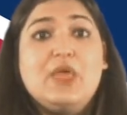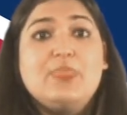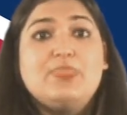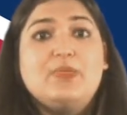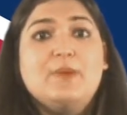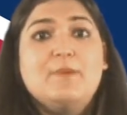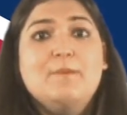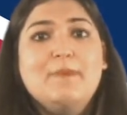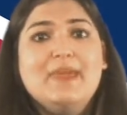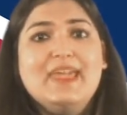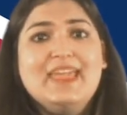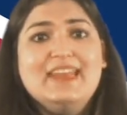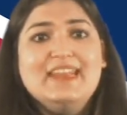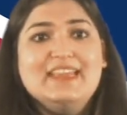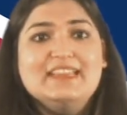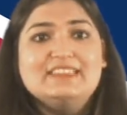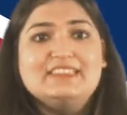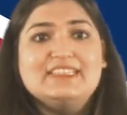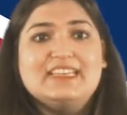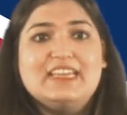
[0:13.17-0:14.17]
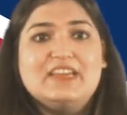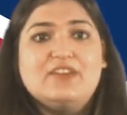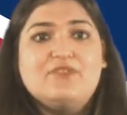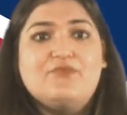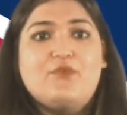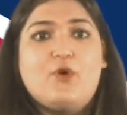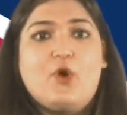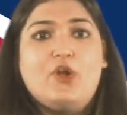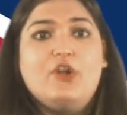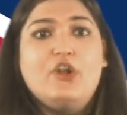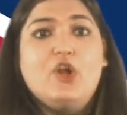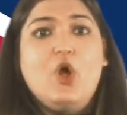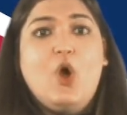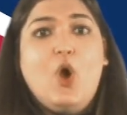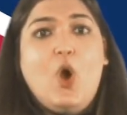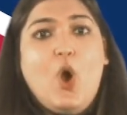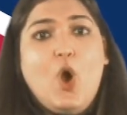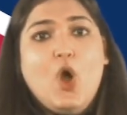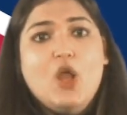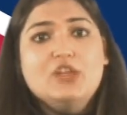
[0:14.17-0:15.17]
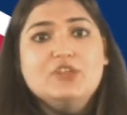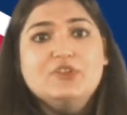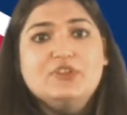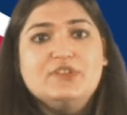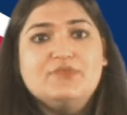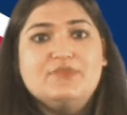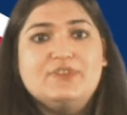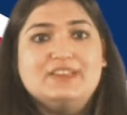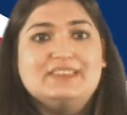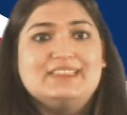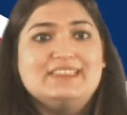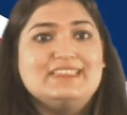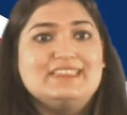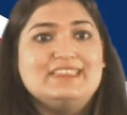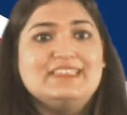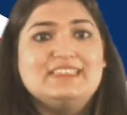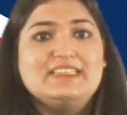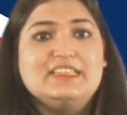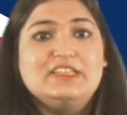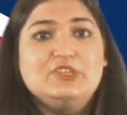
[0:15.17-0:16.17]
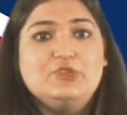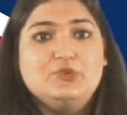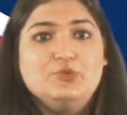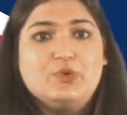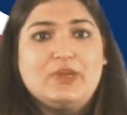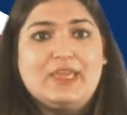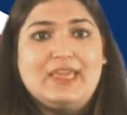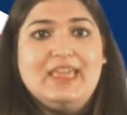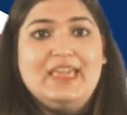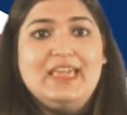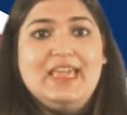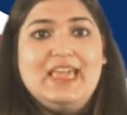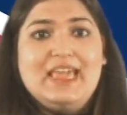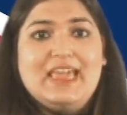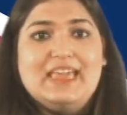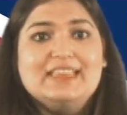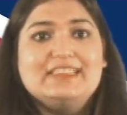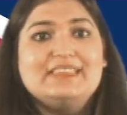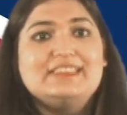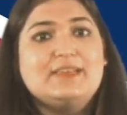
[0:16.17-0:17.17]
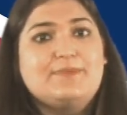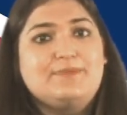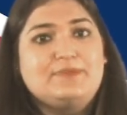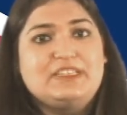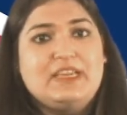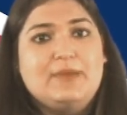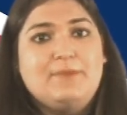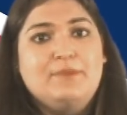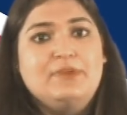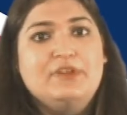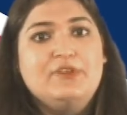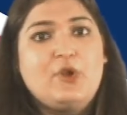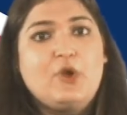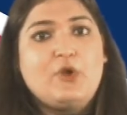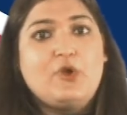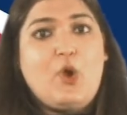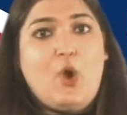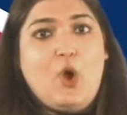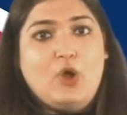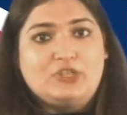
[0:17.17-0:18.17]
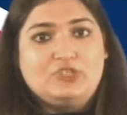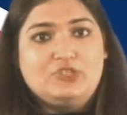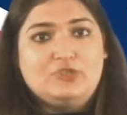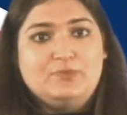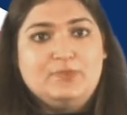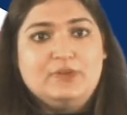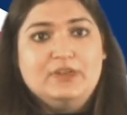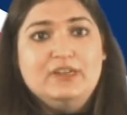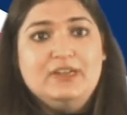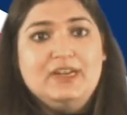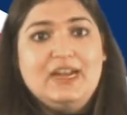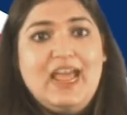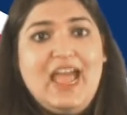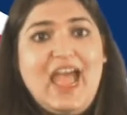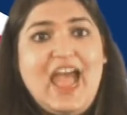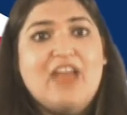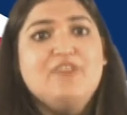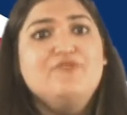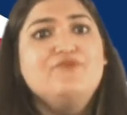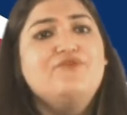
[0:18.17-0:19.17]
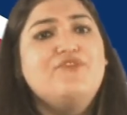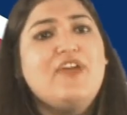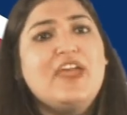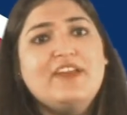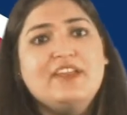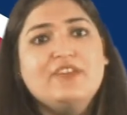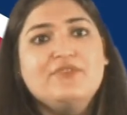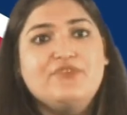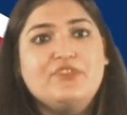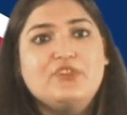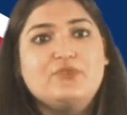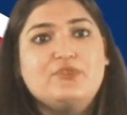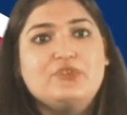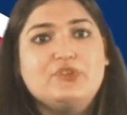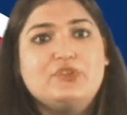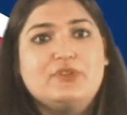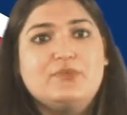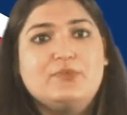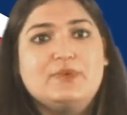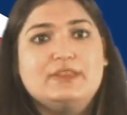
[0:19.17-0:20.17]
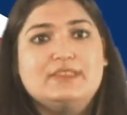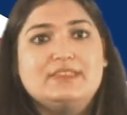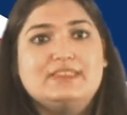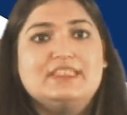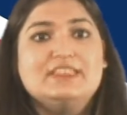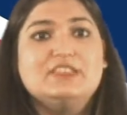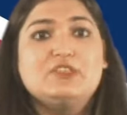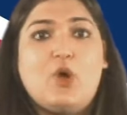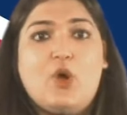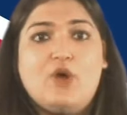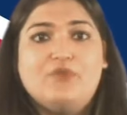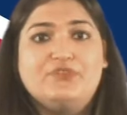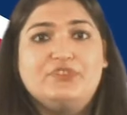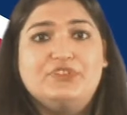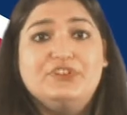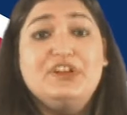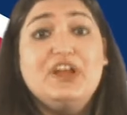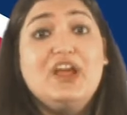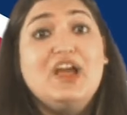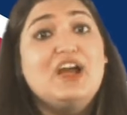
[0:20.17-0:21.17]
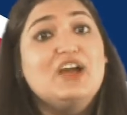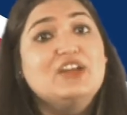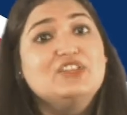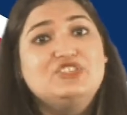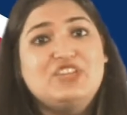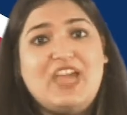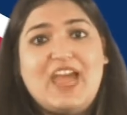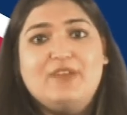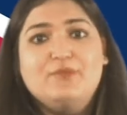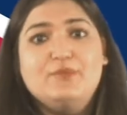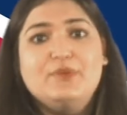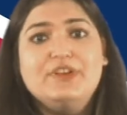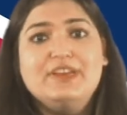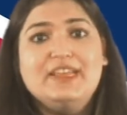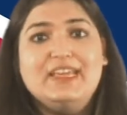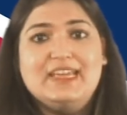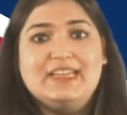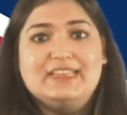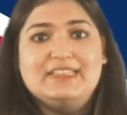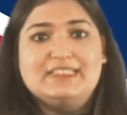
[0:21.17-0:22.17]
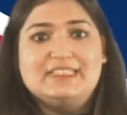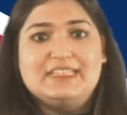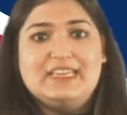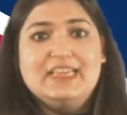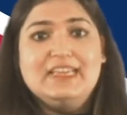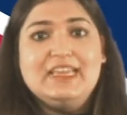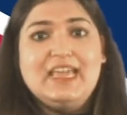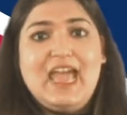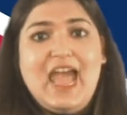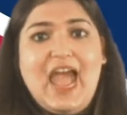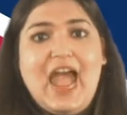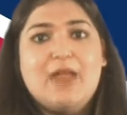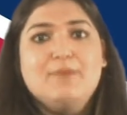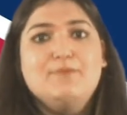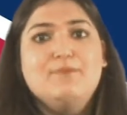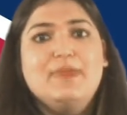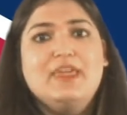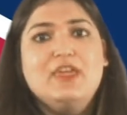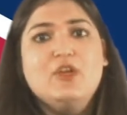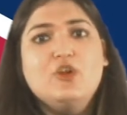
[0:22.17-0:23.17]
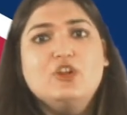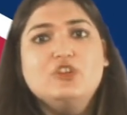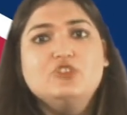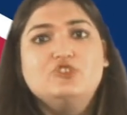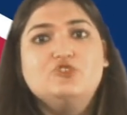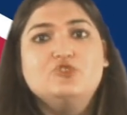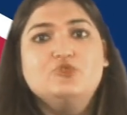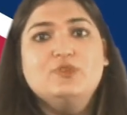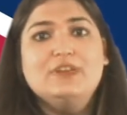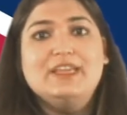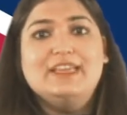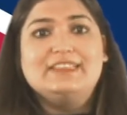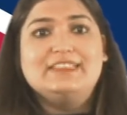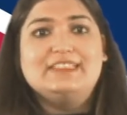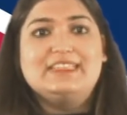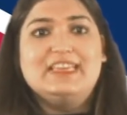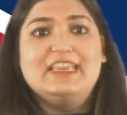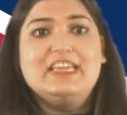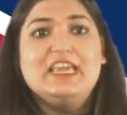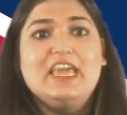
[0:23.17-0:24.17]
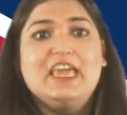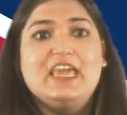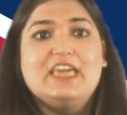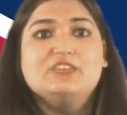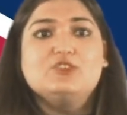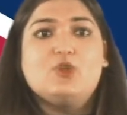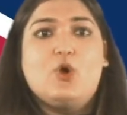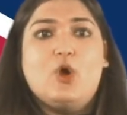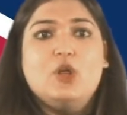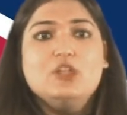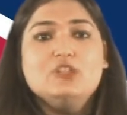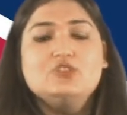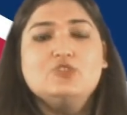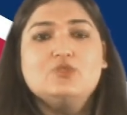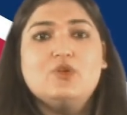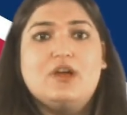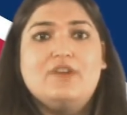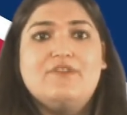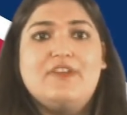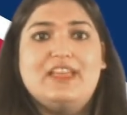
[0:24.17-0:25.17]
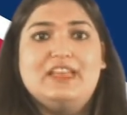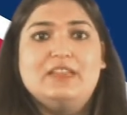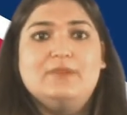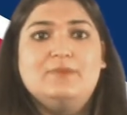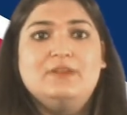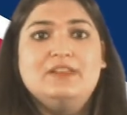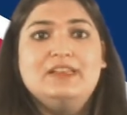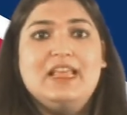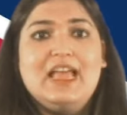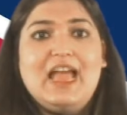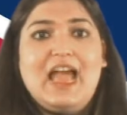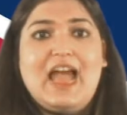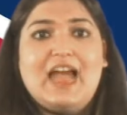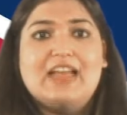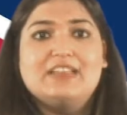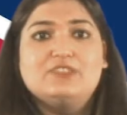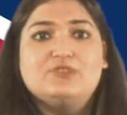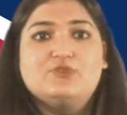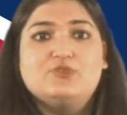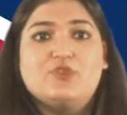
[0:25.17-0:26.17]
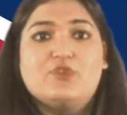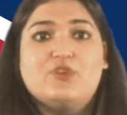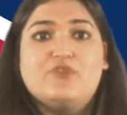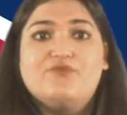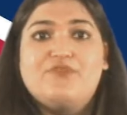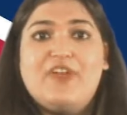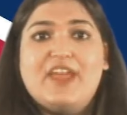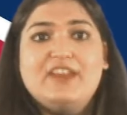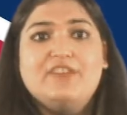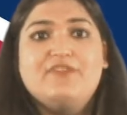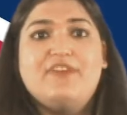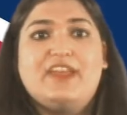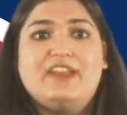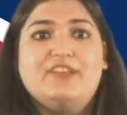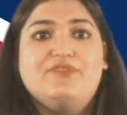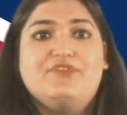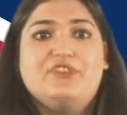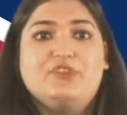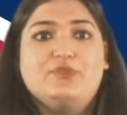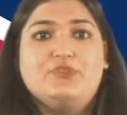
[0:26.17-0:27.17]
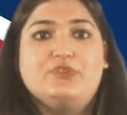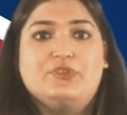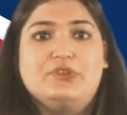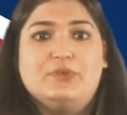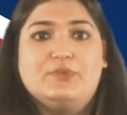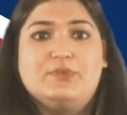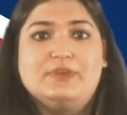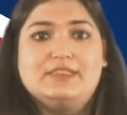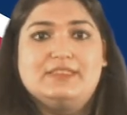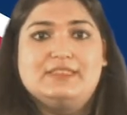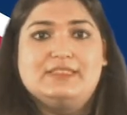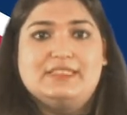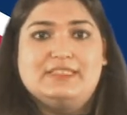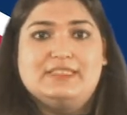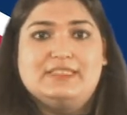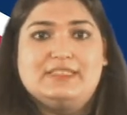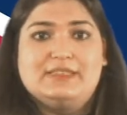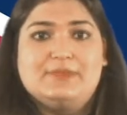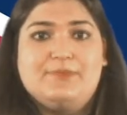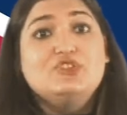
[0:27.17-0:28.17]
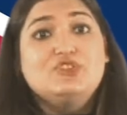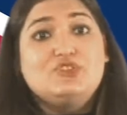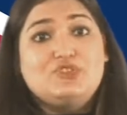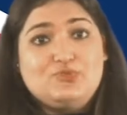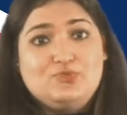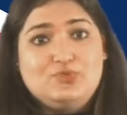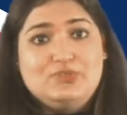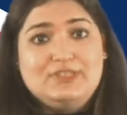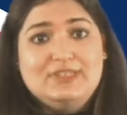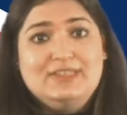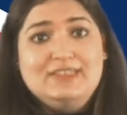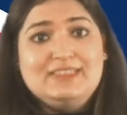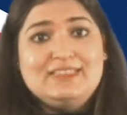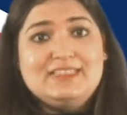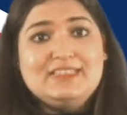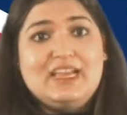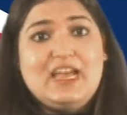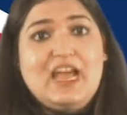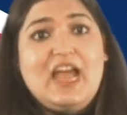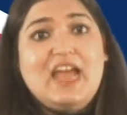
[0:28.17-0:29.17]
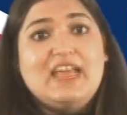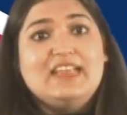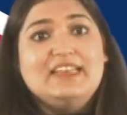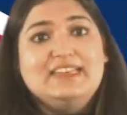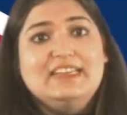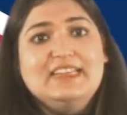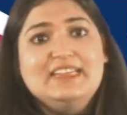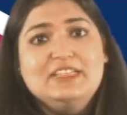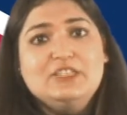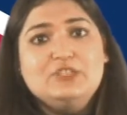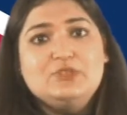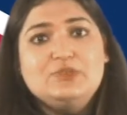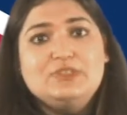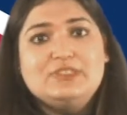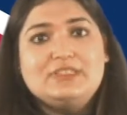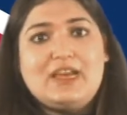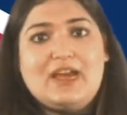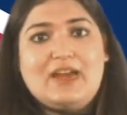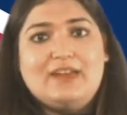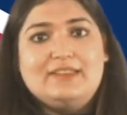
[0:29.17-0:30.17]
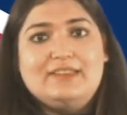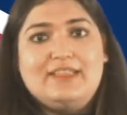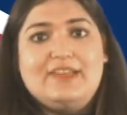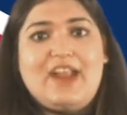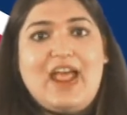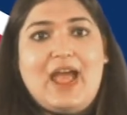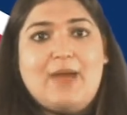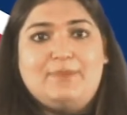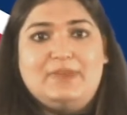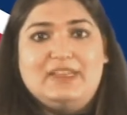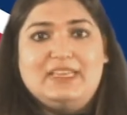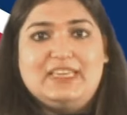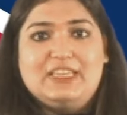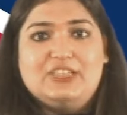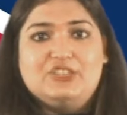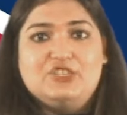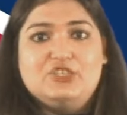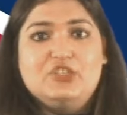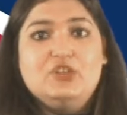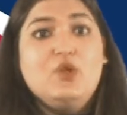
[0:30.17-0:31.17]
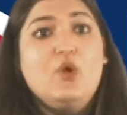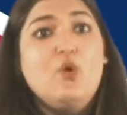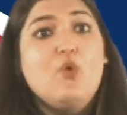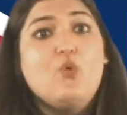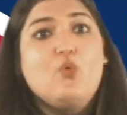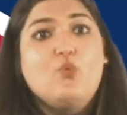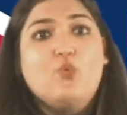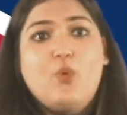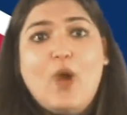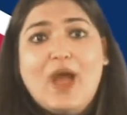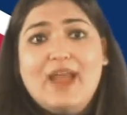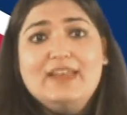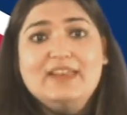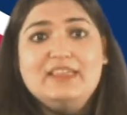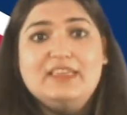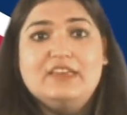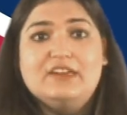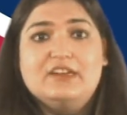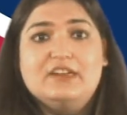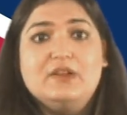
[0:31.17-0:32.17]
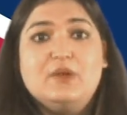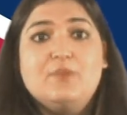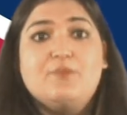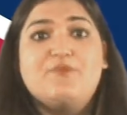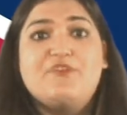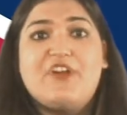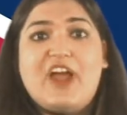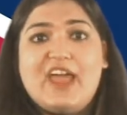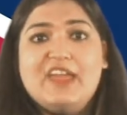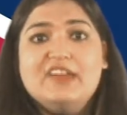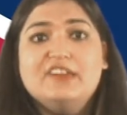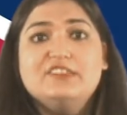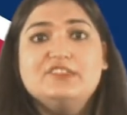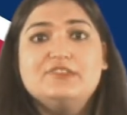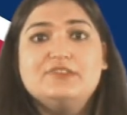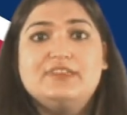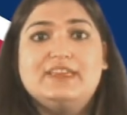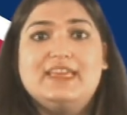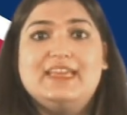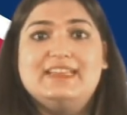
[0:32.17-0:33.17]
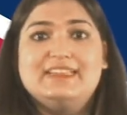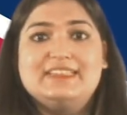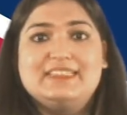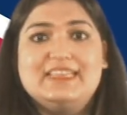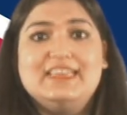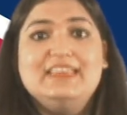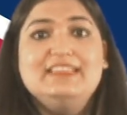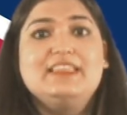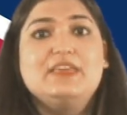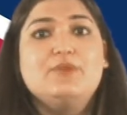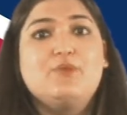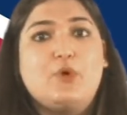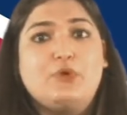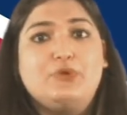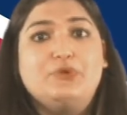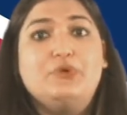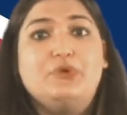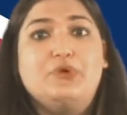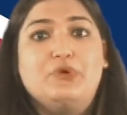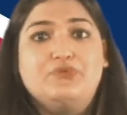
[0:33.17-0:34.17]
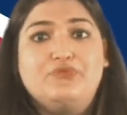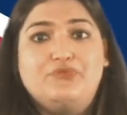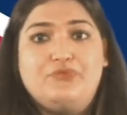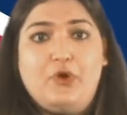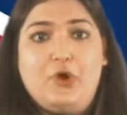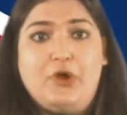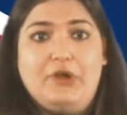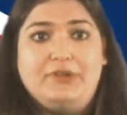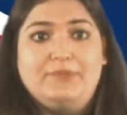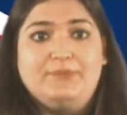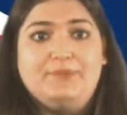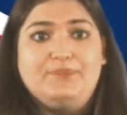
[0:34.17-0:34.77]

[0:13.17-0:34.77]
The main intake for all universities in UK is September or October, and very few universities offer a January intake, and May or June intake is also available at very few universities. Students need to start their application 1 year prior to the intake they want to go for.